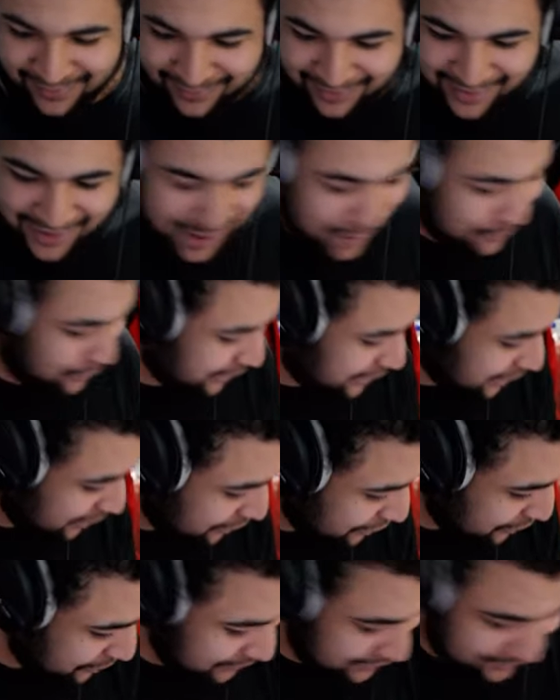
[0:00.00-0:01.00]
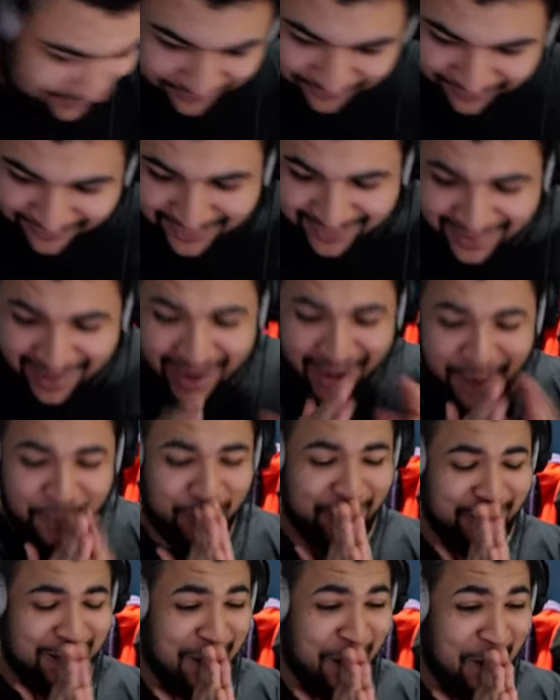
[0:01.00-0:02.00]
There we go. There
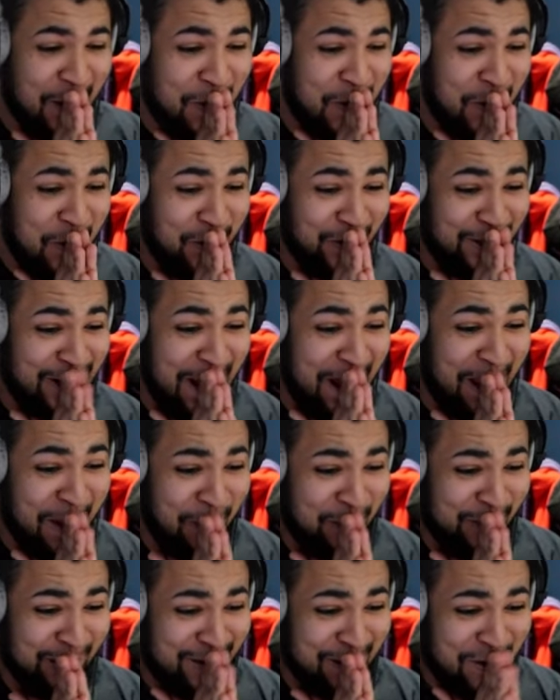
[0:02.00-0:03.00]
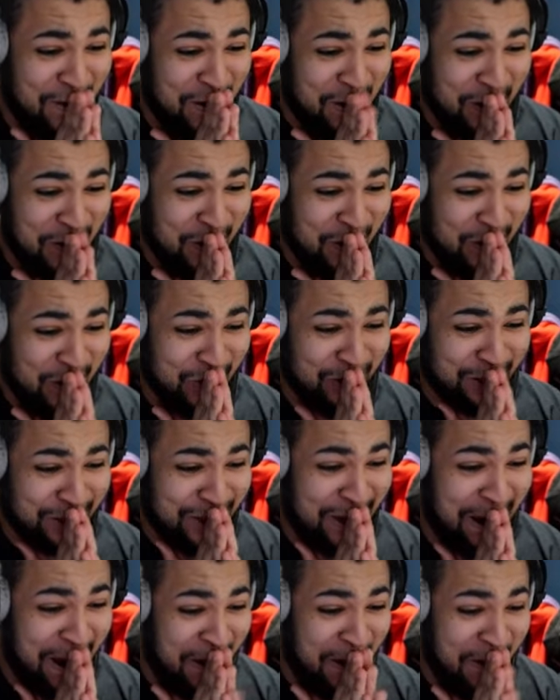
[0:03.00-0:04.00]
we go. There we go.
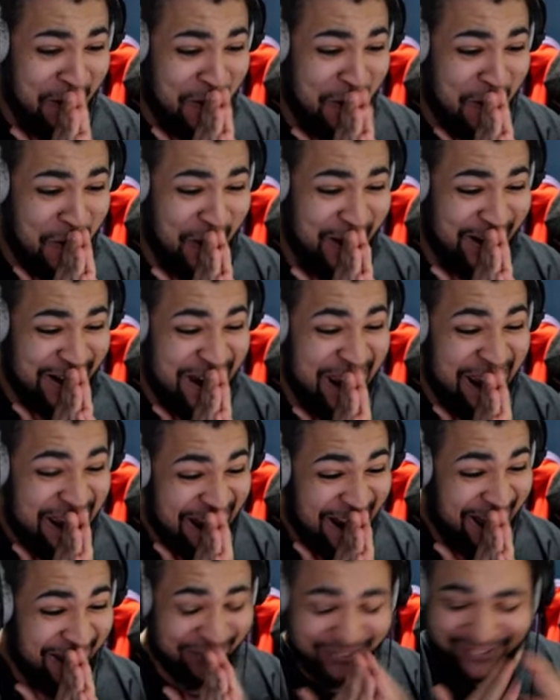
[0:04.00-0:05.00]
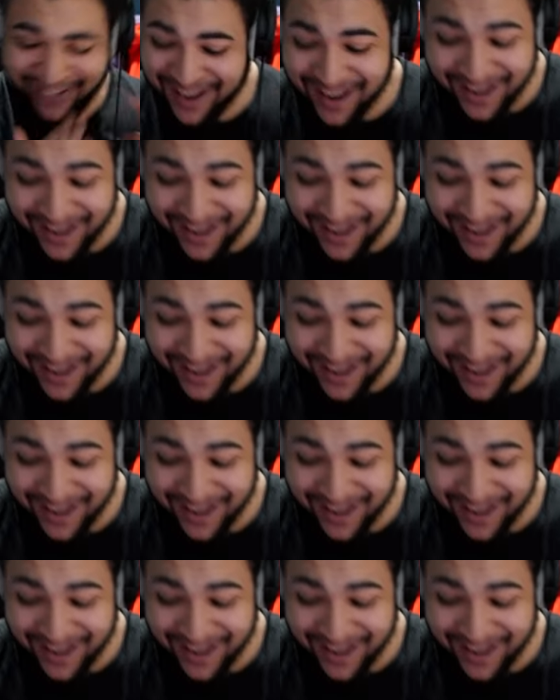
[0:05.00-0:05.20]
No, no.